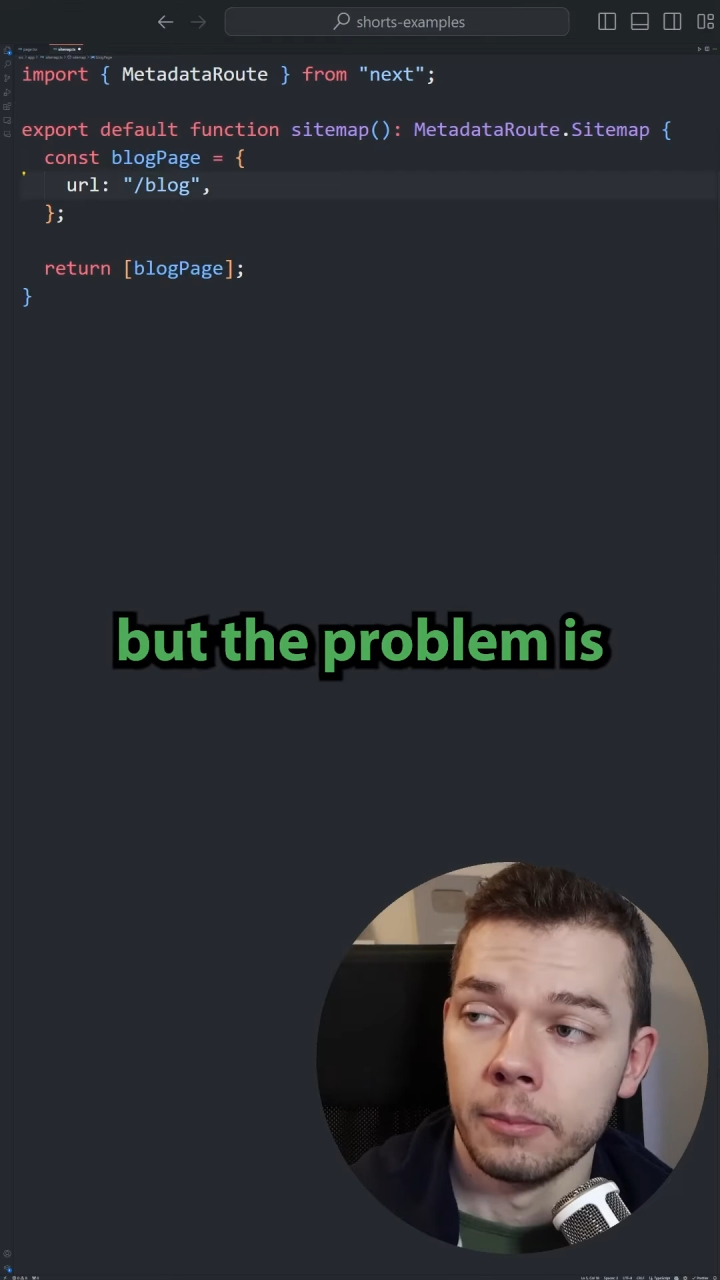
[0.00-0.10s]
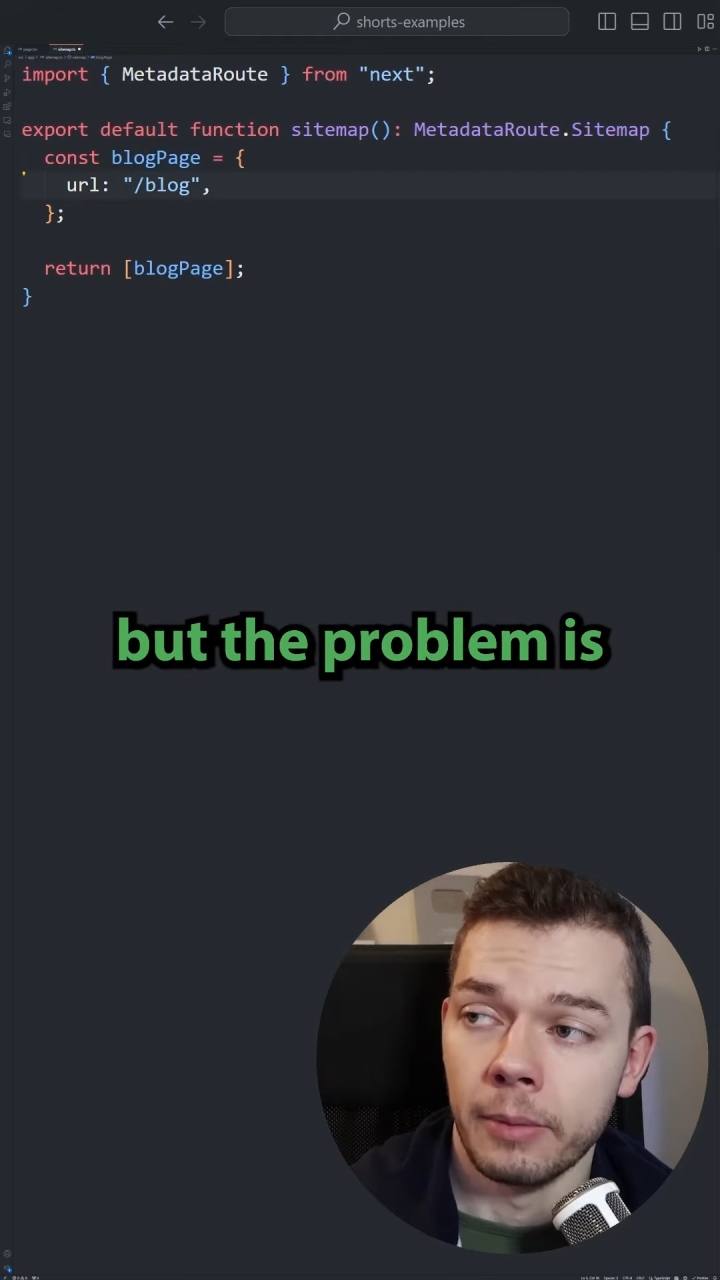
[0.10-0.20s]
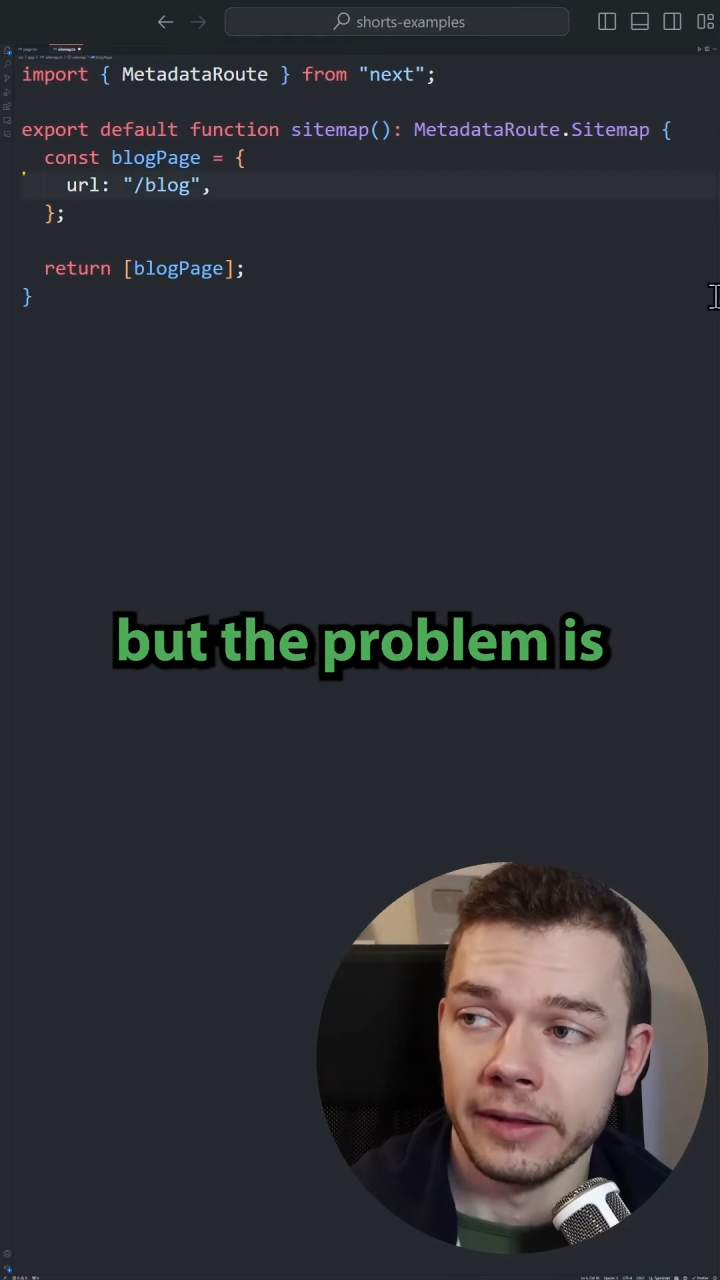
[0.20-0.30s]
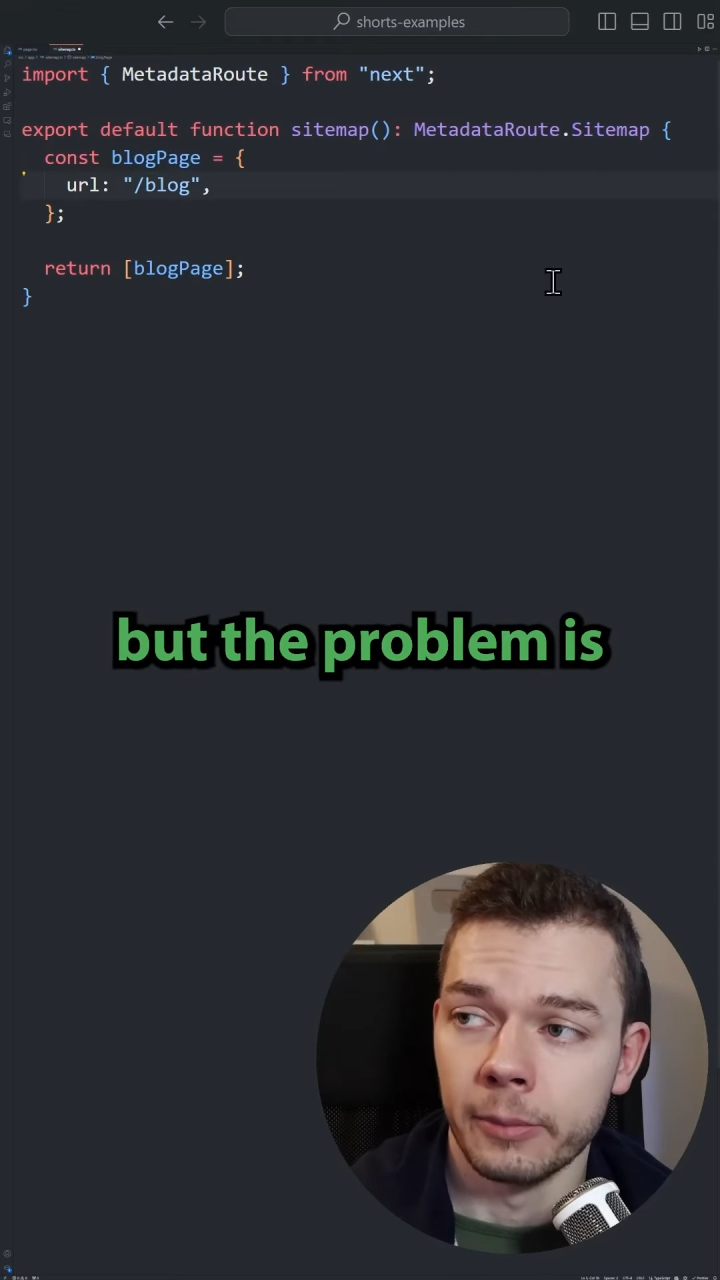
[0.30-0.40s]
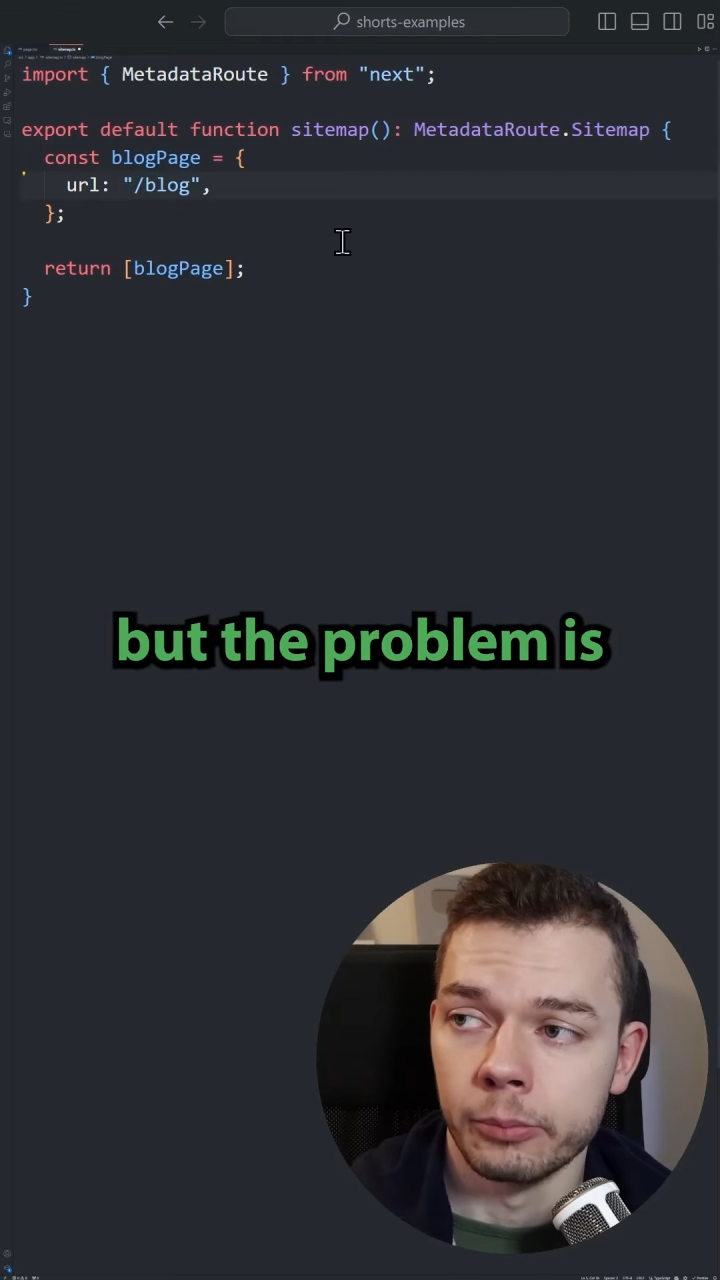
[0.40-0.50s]

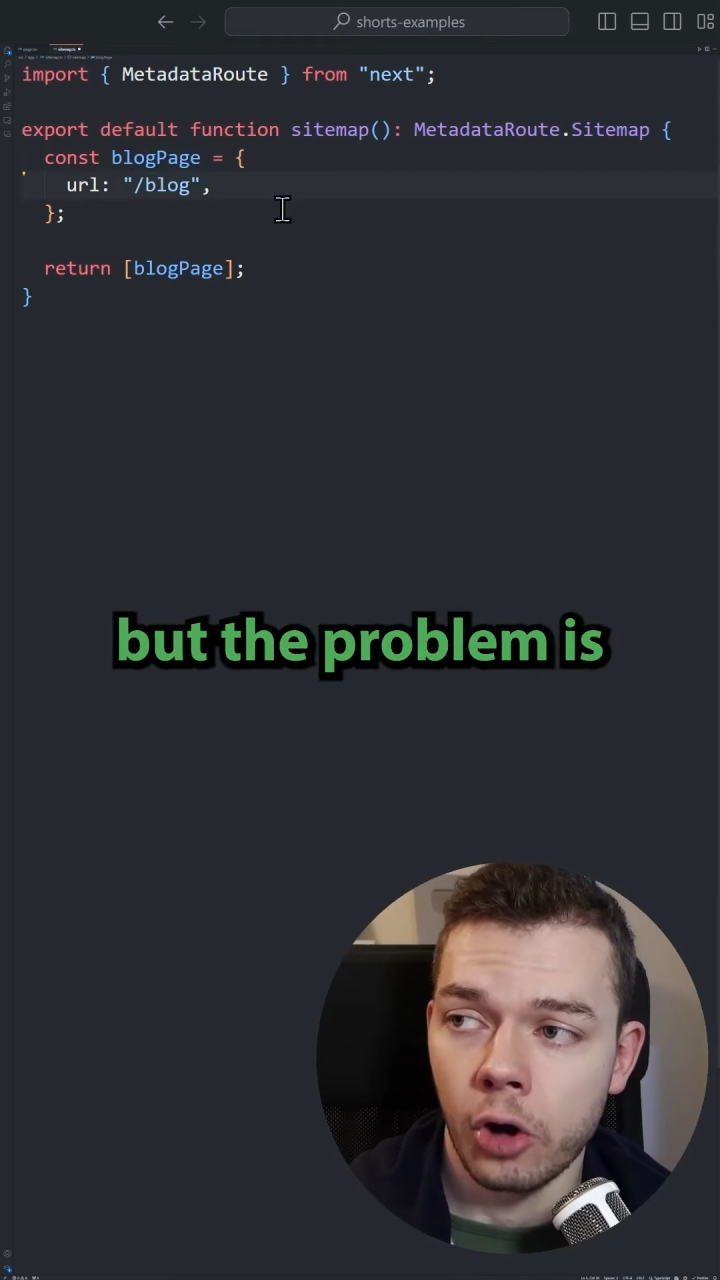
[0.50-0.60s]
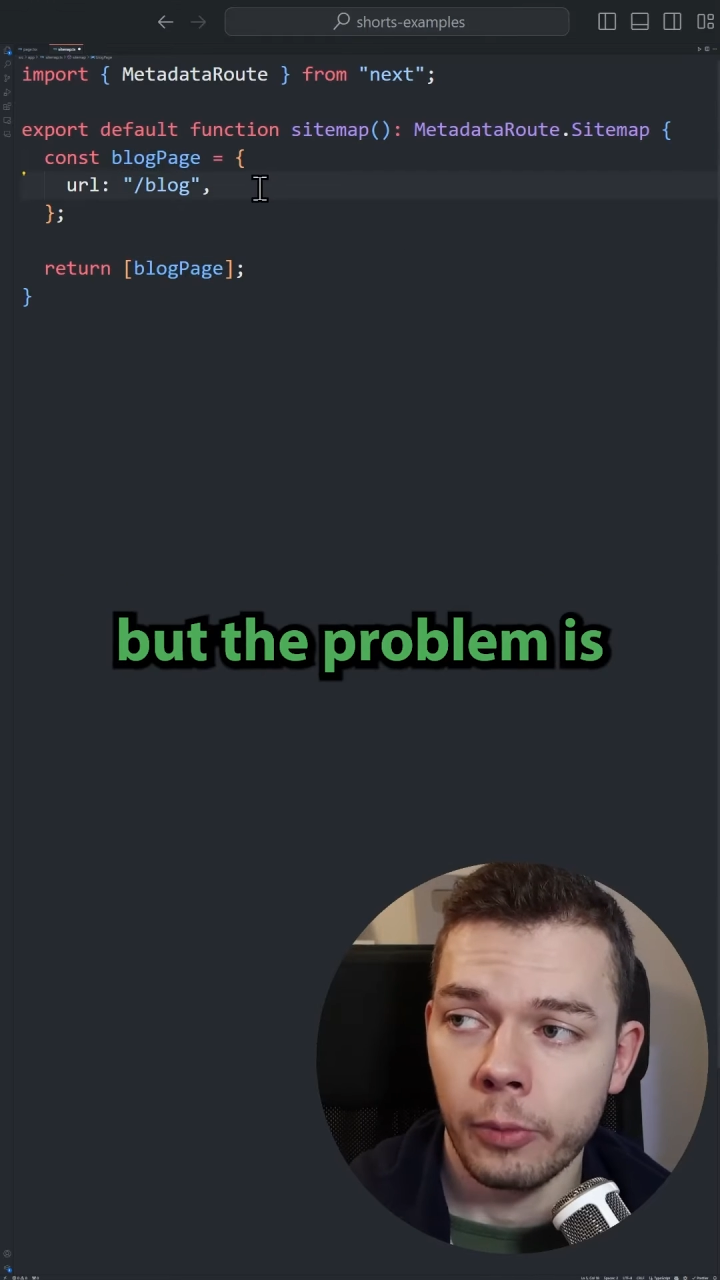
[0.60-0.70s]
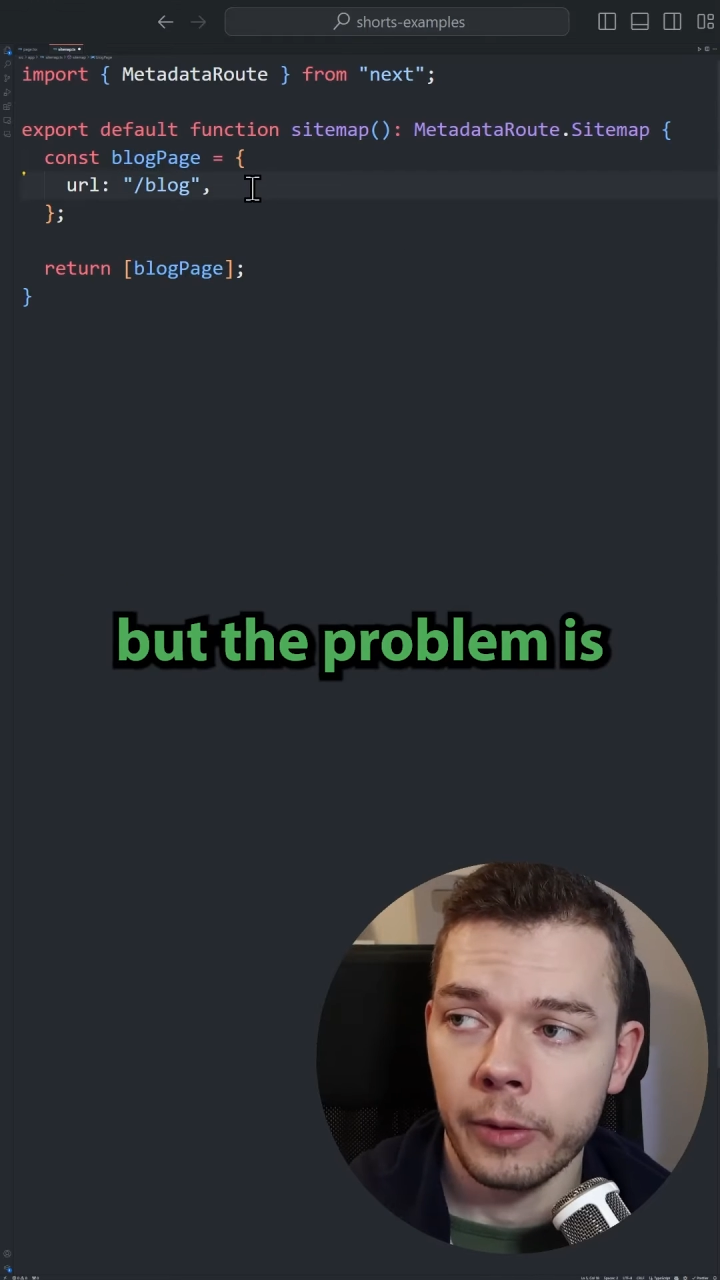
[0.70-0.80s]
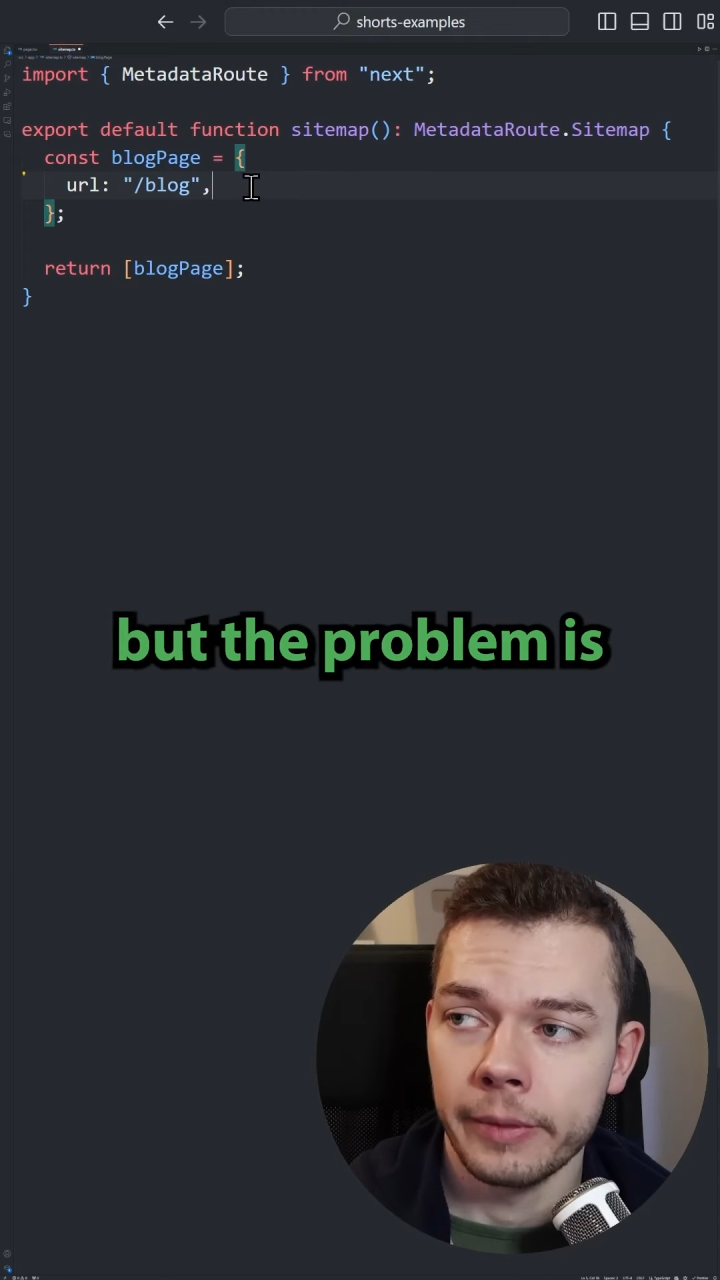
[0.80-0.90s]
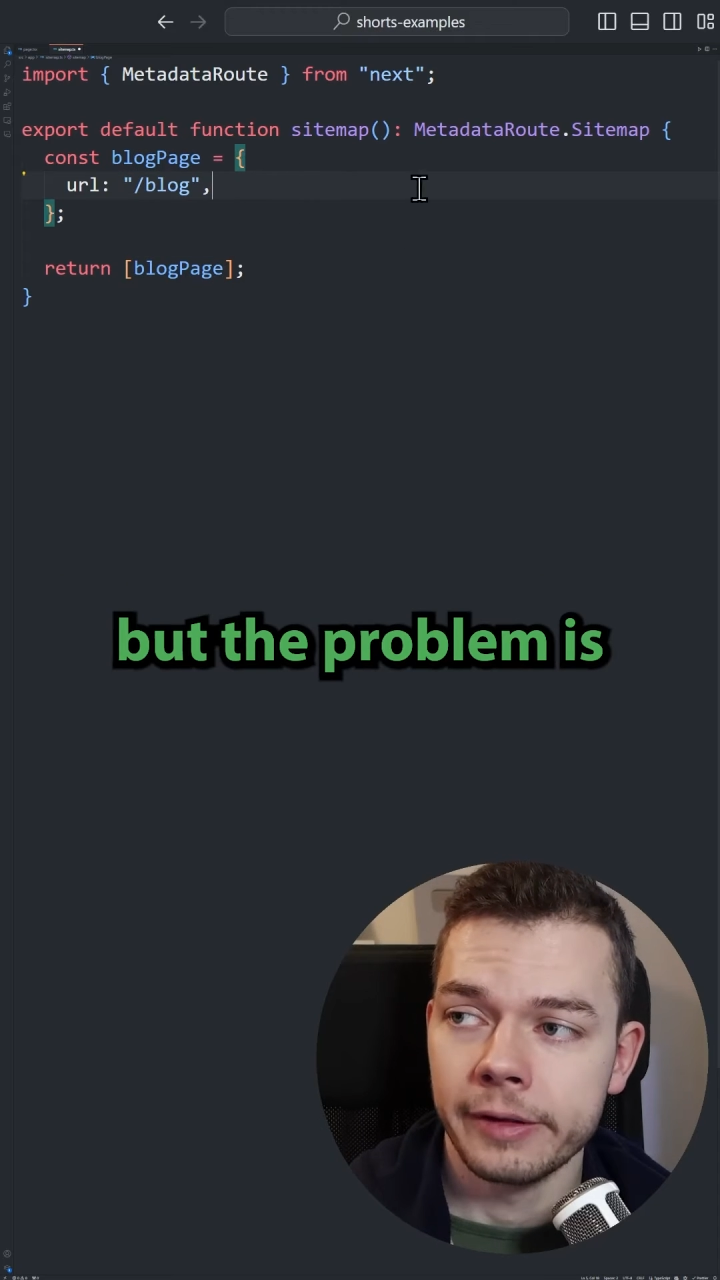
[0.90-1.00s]
but the problem